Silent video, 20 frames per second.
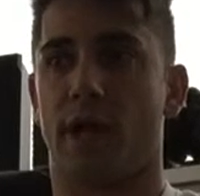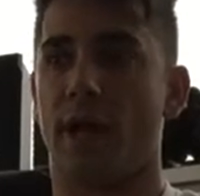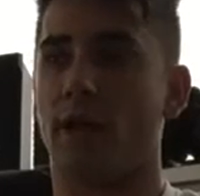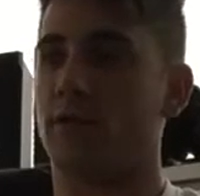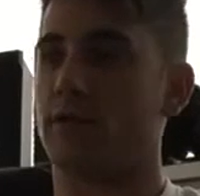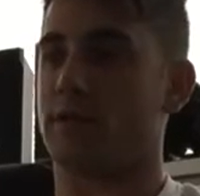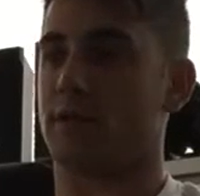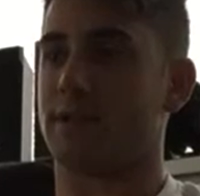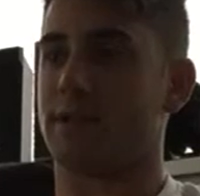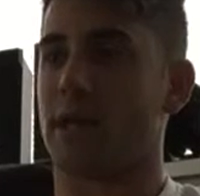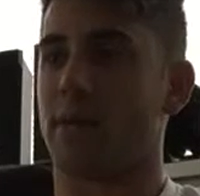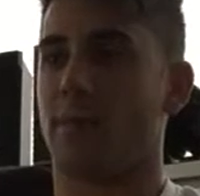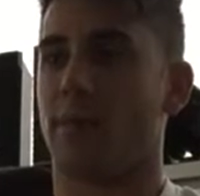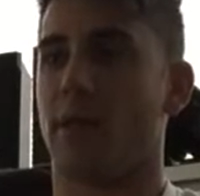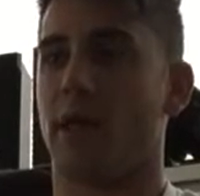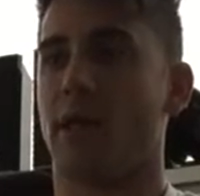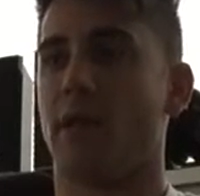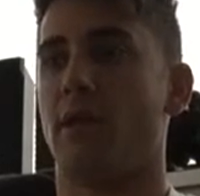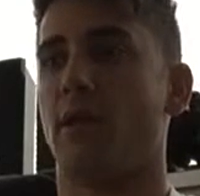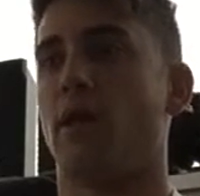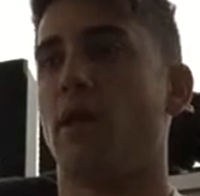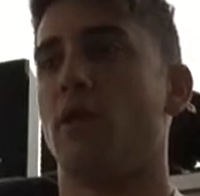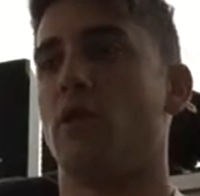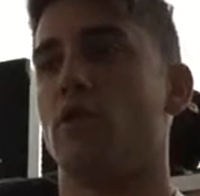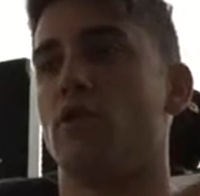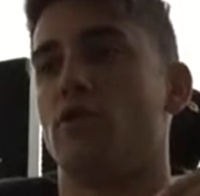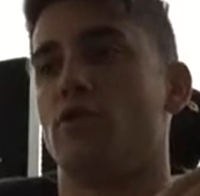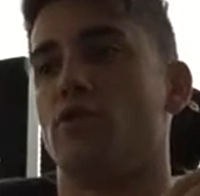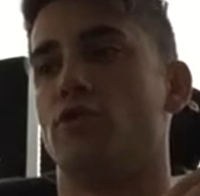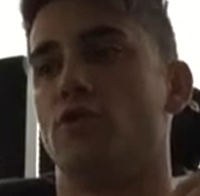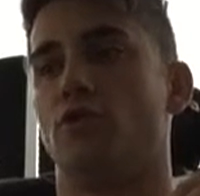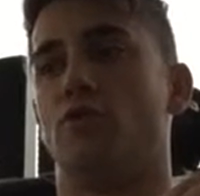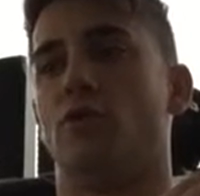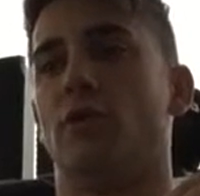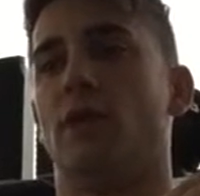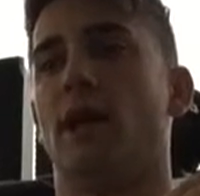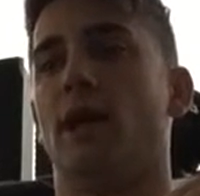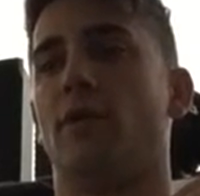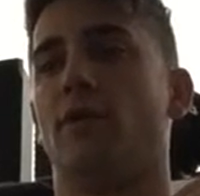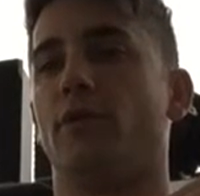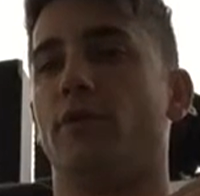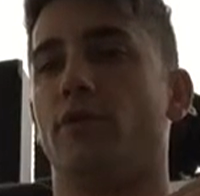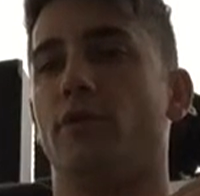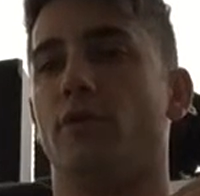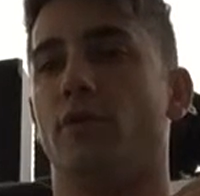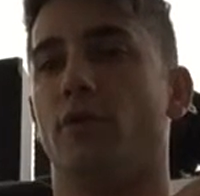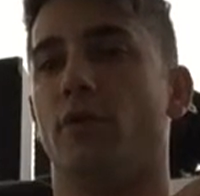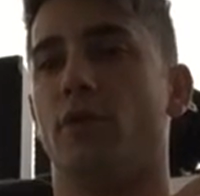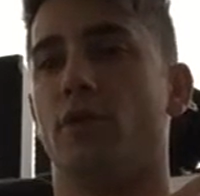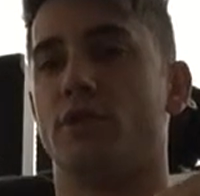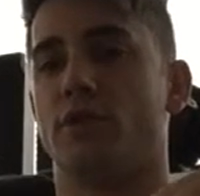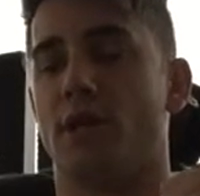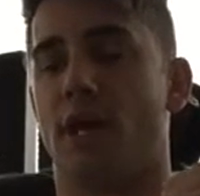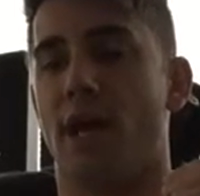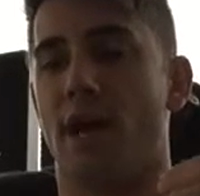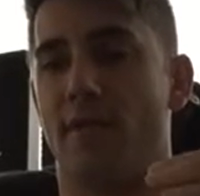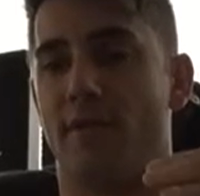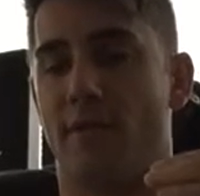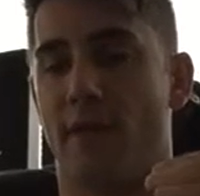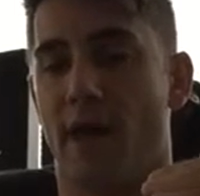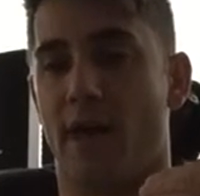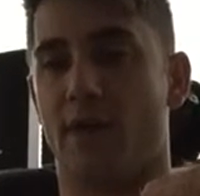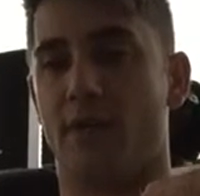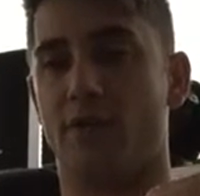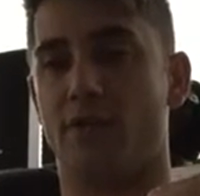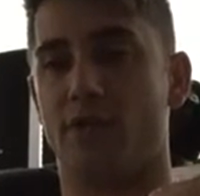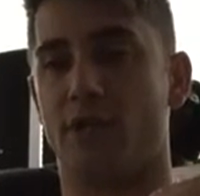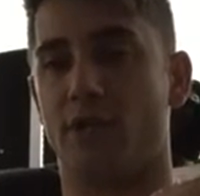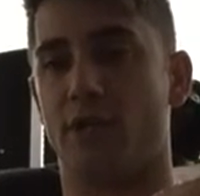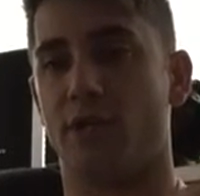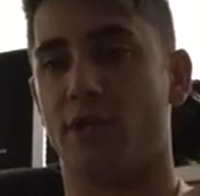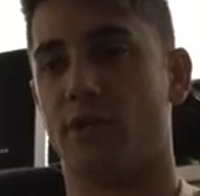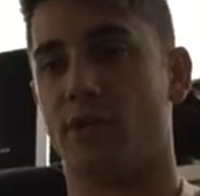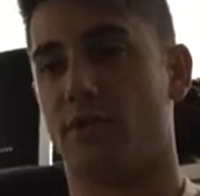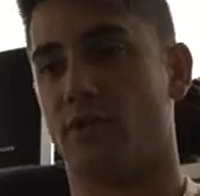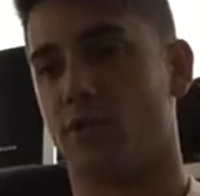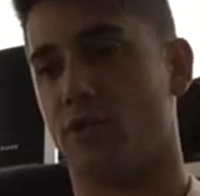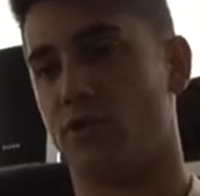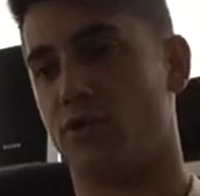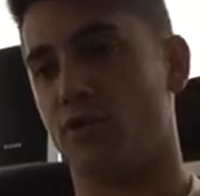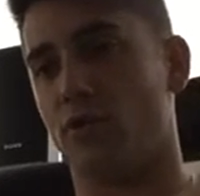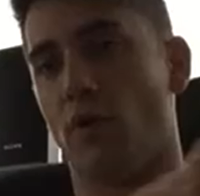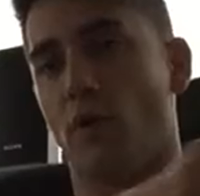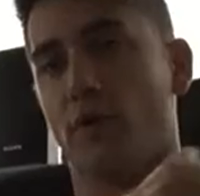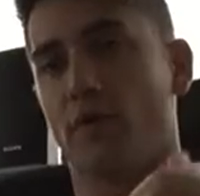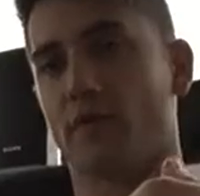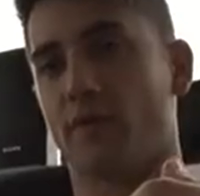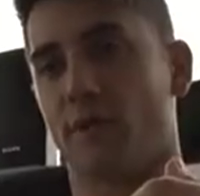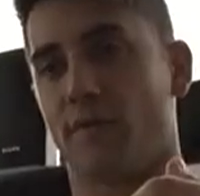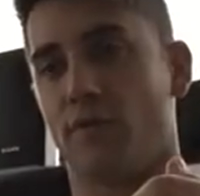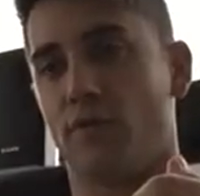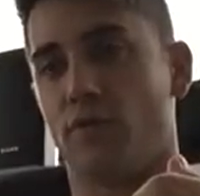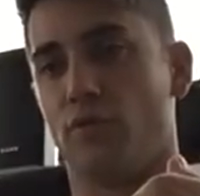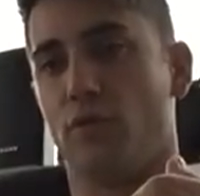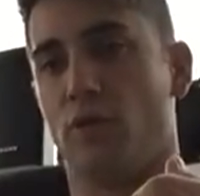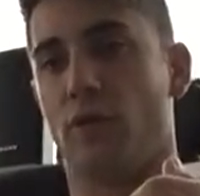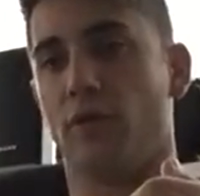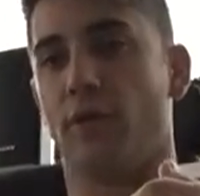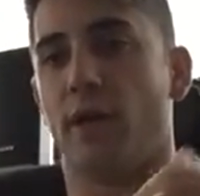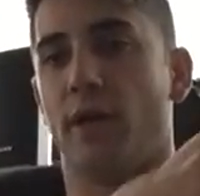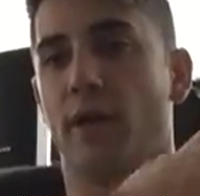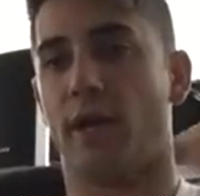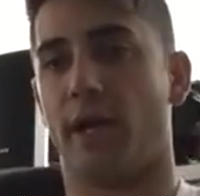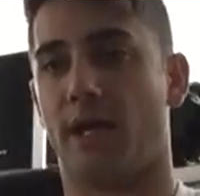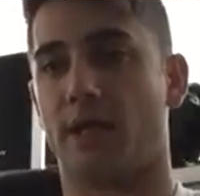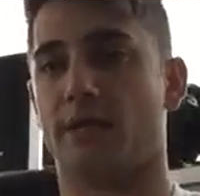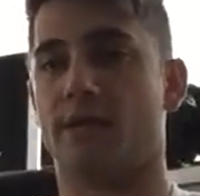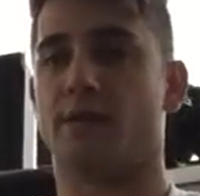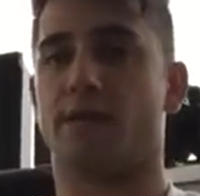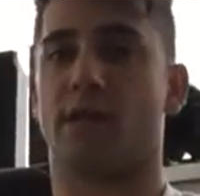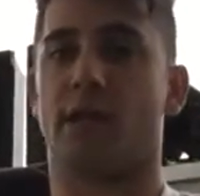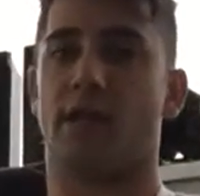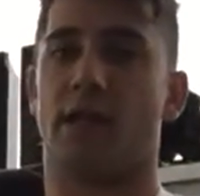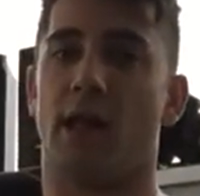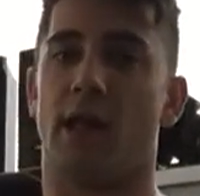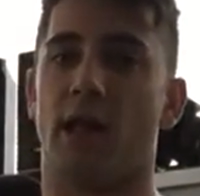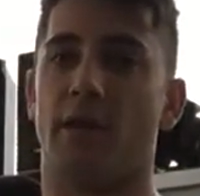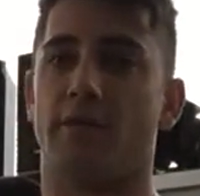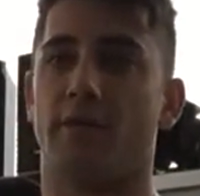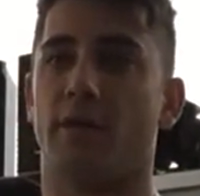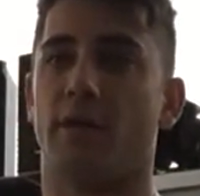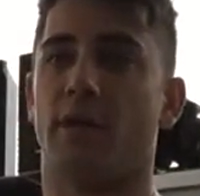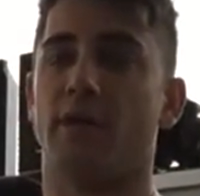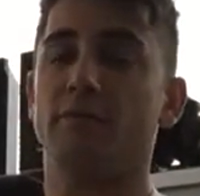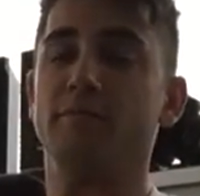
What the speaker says: calories on top of that to allow you to have the energy to do all the stuff you do all day and to stay alive.